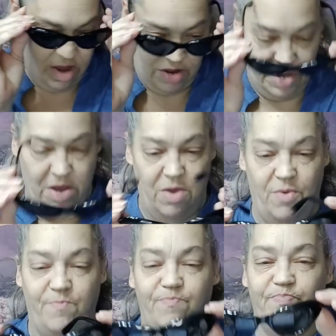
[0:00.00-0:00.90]

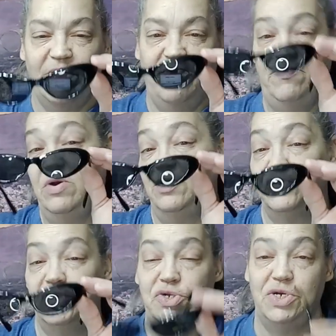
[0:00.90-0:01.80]
So if you guys
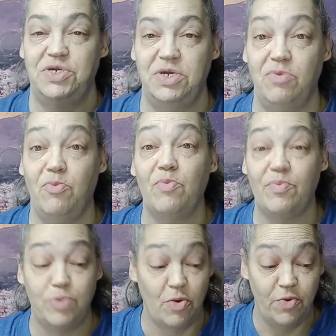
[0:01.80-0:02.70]
are interested,
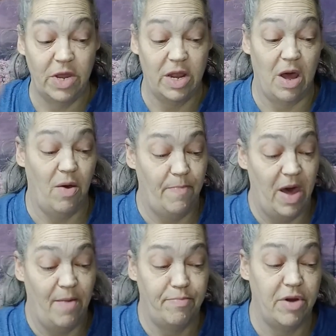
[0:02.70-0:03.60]
don't forget I'll
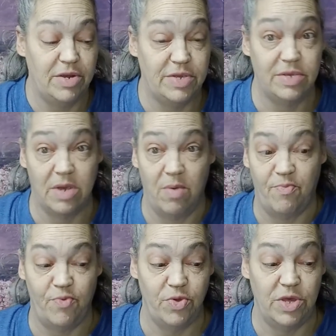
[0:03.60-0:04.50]
pop prices up
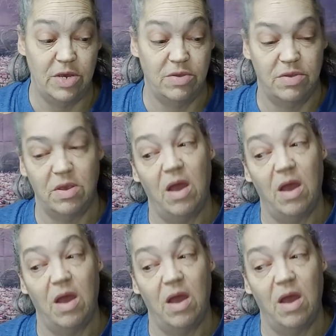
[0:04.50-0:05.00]
for these.